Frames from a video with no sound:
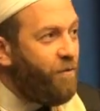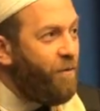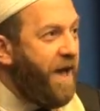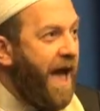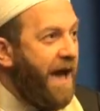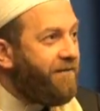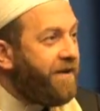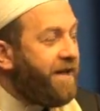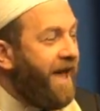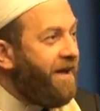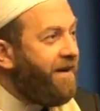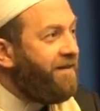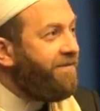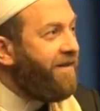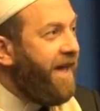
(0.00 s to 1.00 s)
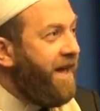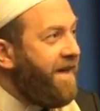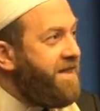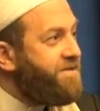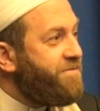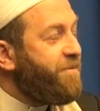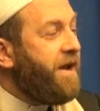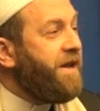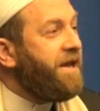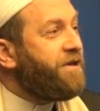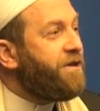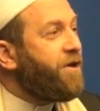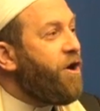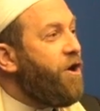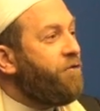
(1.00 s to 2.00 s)
we have a caravan ready
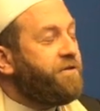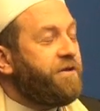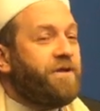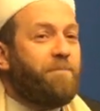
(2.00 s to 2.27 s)
to go to